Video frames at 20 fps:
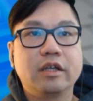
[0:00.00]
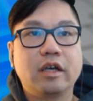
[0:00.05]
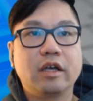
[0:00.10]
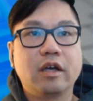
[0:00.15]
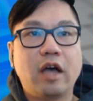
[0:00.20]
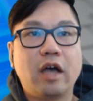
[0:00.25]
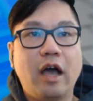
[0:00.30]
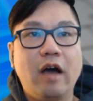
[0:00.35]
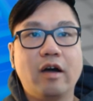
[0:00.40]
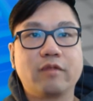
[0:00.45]

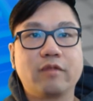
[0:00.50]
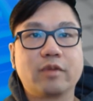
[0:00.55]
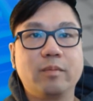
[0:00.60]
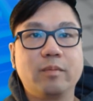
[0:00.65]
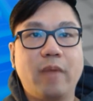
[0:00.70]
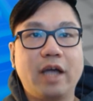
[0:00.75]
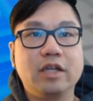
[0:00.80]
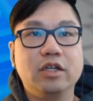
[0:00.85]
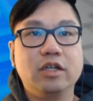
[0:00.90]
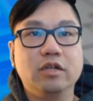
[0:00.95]
however
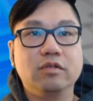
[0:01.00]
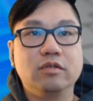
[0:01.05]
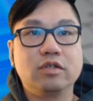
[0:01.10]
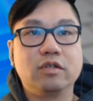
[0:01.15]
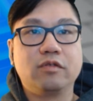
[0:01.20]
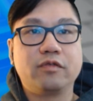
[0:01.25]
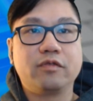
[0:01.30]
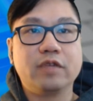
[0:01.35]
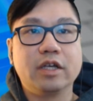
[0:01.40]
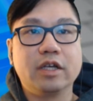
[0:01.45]
minute you
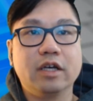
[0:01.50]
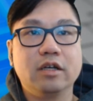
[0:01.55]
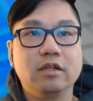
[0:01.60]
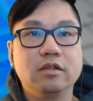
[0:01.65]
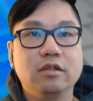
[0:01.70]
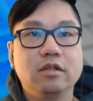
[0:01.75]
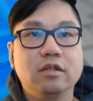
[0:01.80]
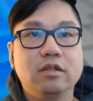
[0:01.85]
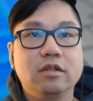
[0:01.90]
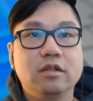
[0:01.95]

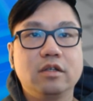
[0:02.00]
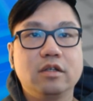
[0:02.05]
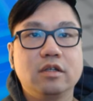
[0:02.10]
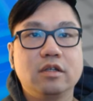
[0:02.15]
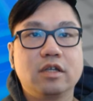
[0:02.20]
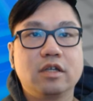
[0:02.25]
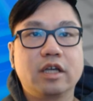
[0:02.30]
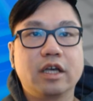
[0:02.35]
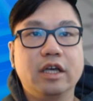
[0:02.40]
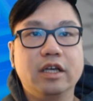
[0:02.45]
feel
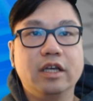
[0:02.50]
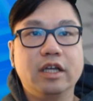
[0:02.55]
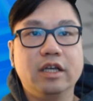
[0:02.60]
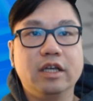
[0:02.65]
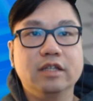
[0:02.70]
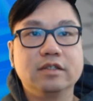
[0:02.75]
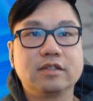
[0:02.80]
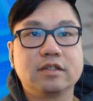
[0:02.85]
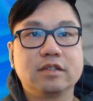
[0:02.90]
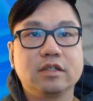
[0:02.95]
it
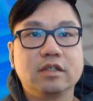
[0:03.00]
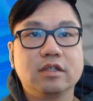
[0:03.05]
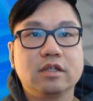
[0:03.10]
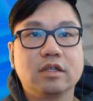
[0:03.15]
is,